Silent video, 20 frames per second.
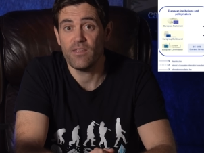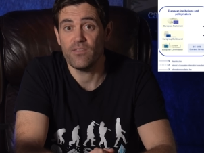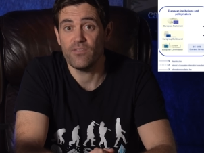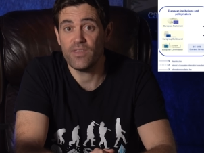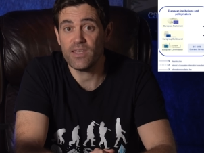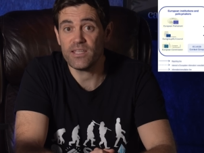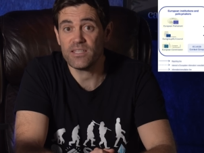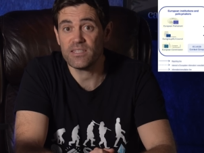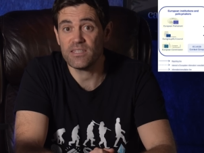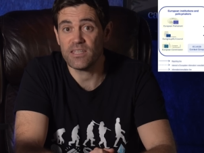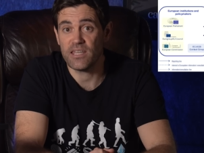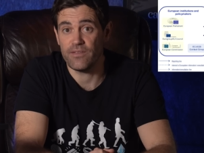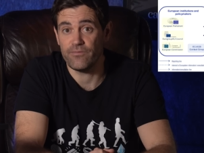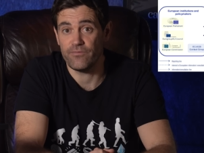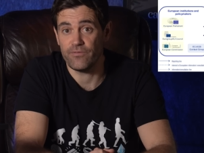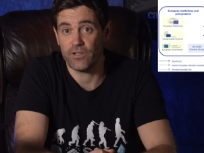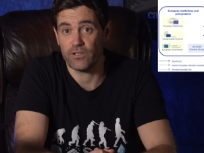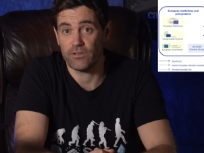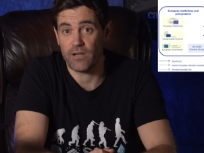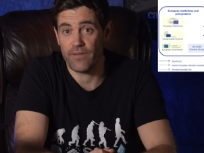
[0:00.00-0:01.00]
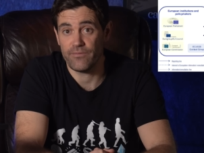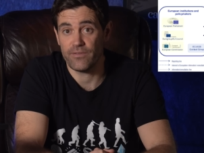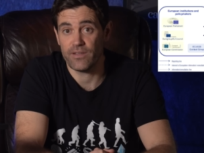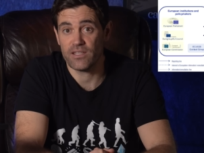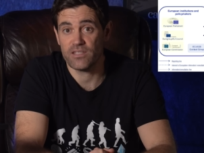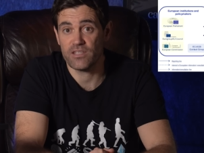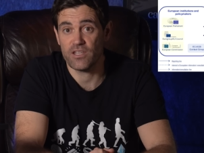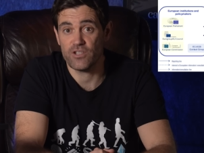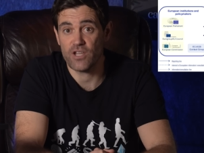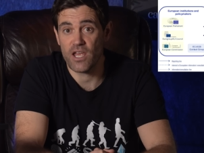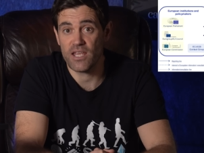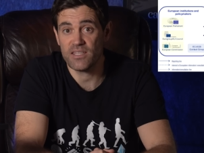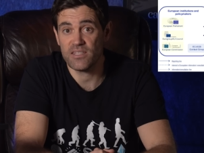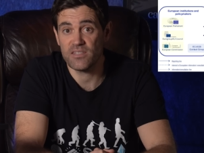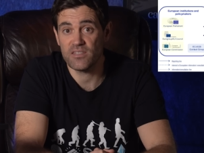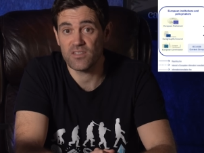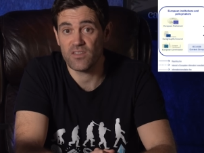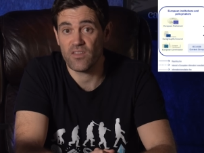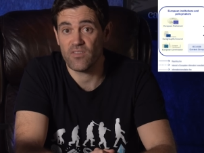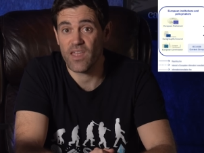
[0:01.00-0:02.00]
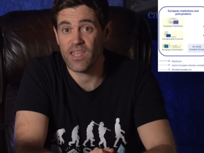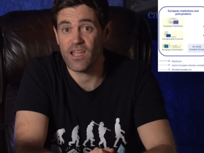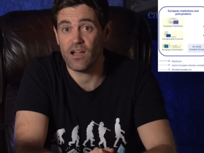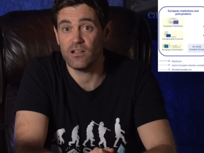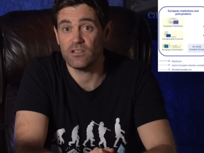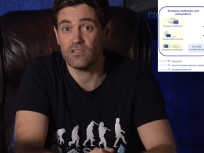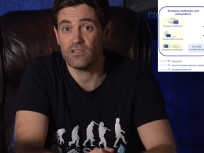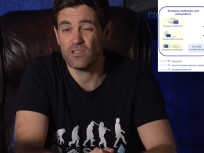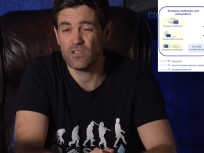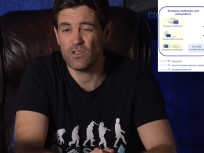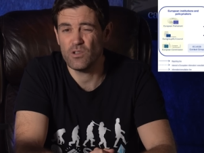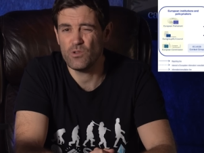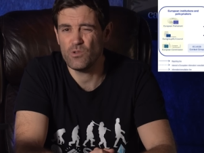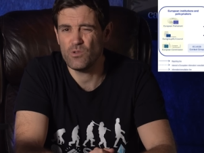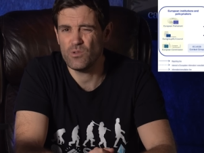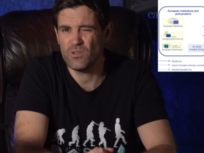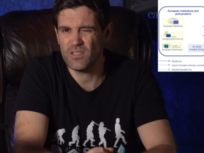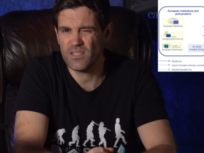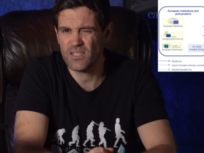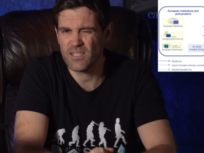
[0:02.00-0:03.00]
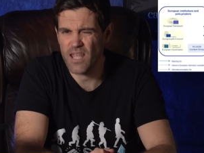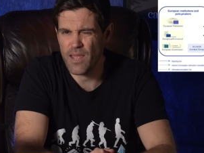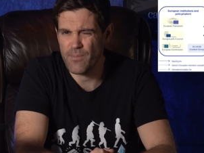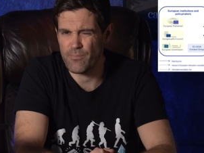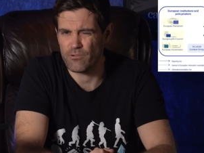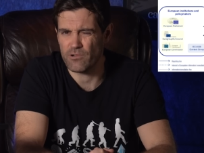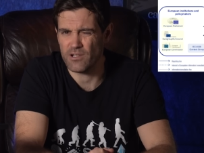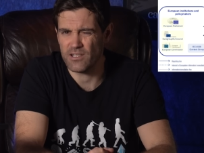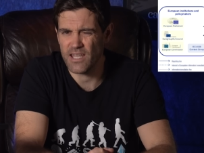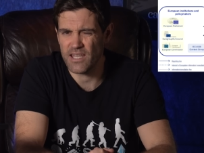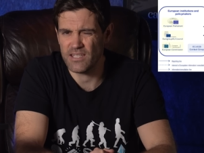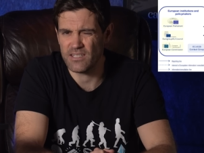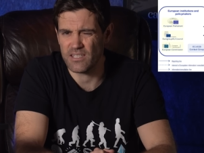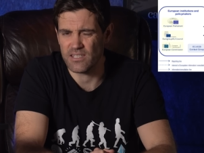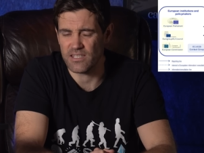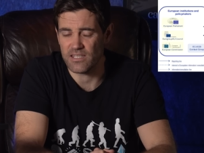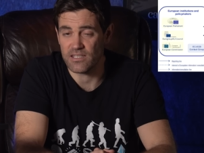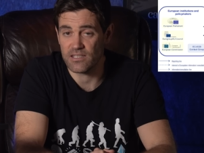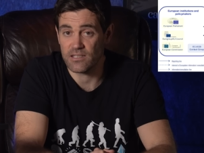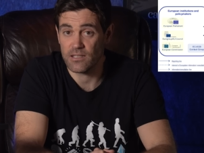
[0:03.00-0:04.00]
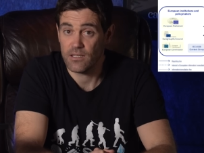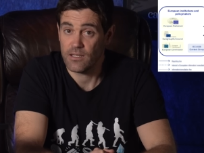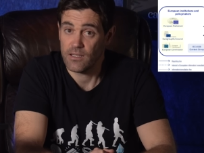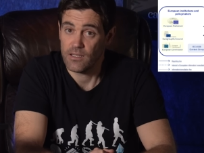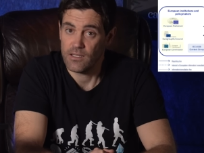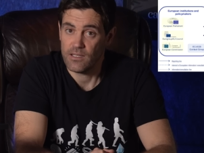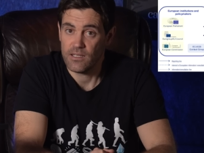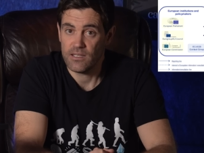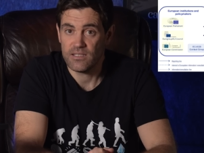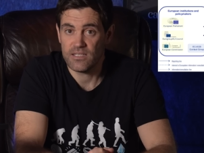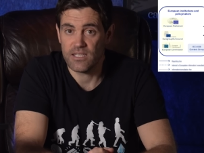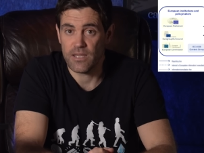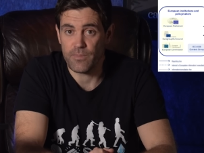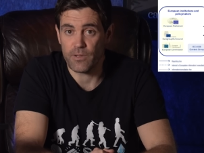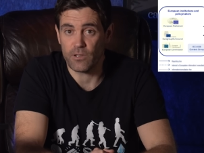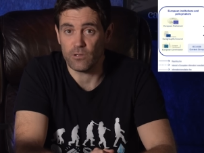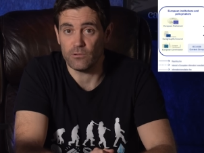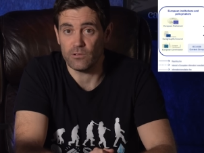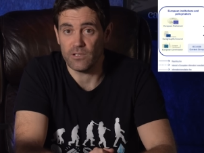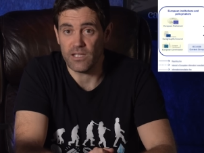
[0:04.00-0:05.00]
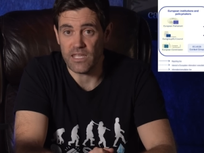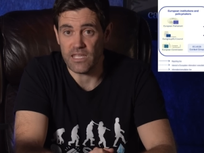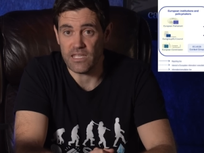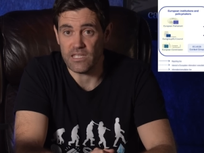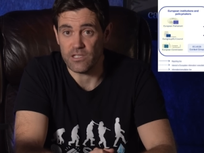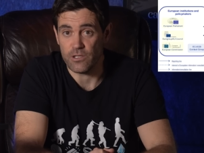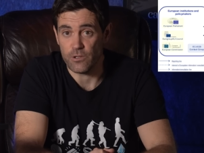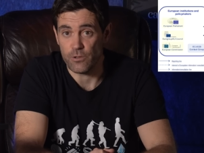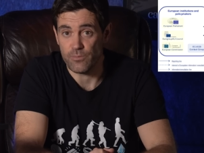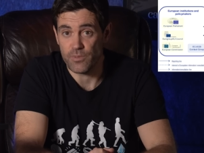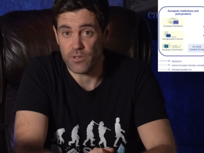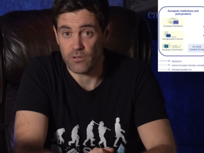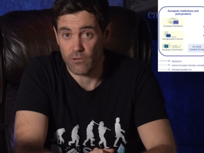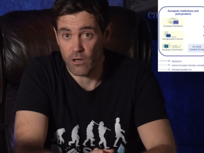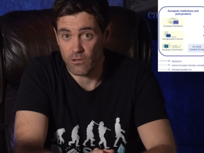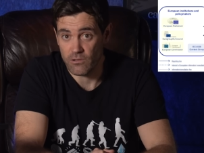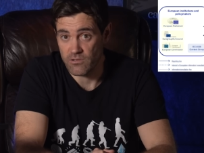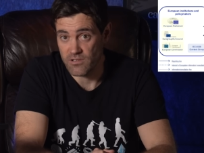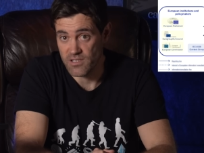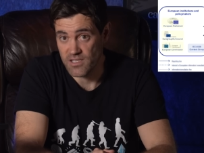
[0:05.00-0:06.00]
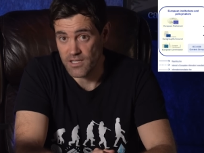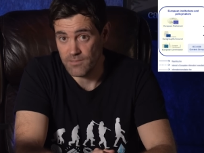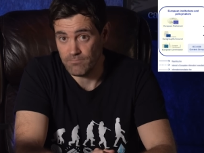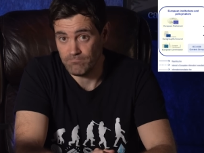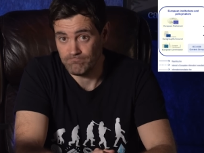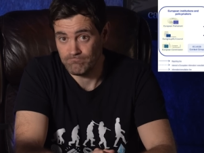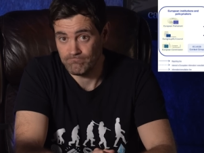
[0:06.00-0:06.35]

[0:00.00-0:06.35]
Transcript: this infographic suggests they are two separate entities, typical EU bureaucracy.